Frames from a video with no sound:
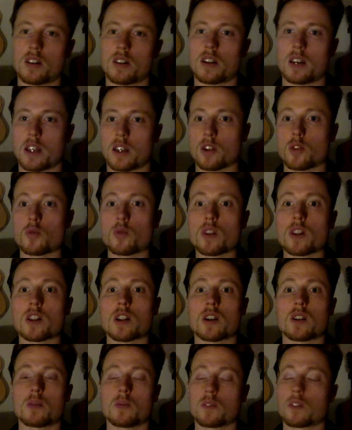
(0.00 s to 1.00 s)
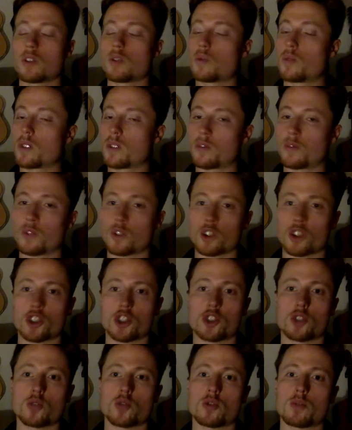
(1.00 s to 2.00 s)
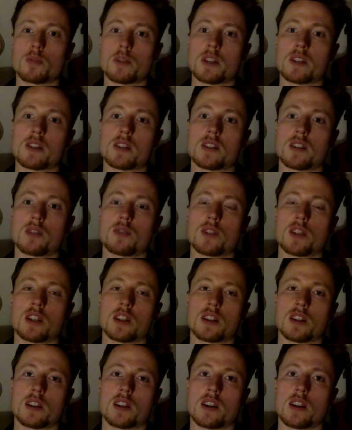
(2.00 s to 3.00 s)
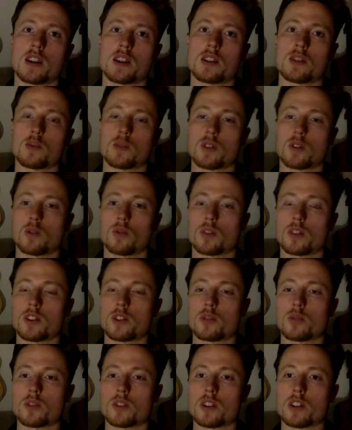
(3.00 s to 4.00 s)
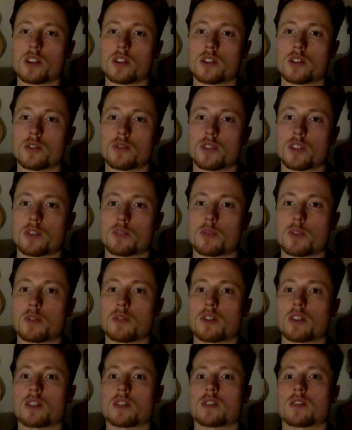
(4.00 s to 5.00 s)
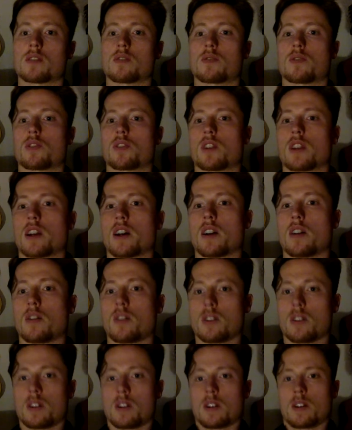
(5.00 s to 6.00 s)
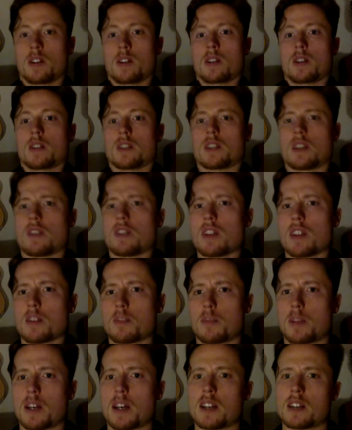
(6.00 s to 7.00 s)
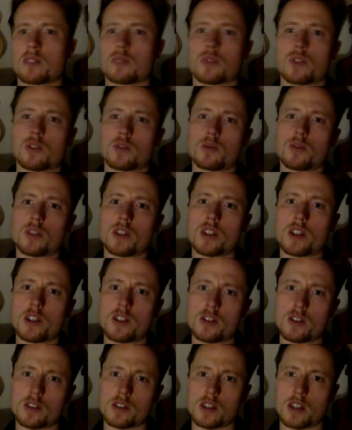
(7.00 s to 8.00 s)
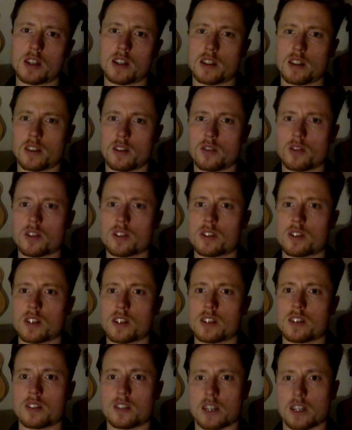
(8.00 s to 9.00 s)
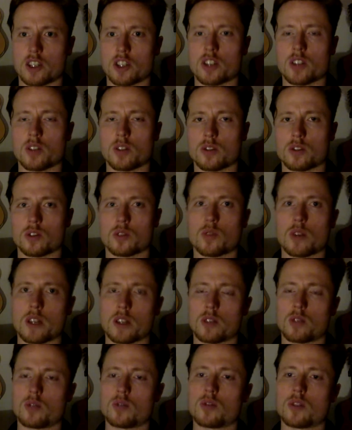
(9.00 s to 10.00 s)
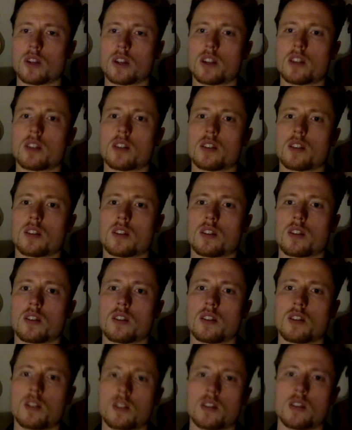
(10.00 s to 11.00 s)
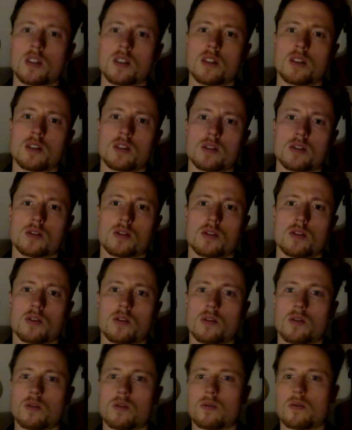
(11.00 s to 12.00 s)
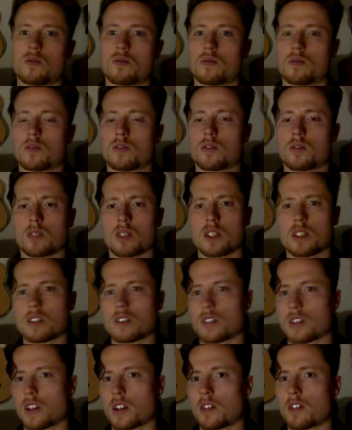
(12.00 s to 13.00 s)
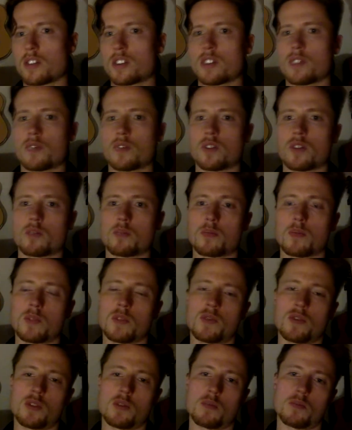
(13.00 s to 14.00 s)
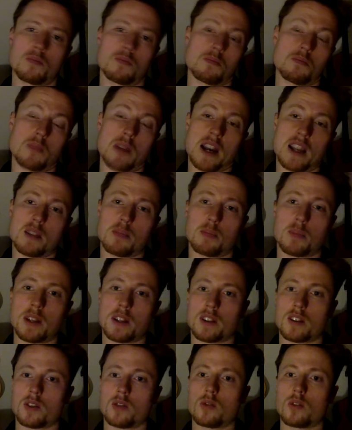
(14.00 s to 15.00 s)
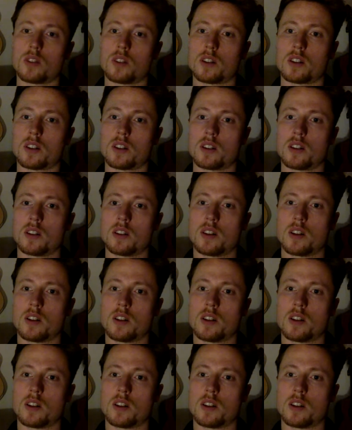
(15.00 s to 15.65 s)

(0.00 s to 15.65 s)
and you will for sure make significant gains with only 2 years of experience for now. 7A plus with 2 years and at 36 is actually also quite good, I think. So don't get discouraged, even if you might plateau a little.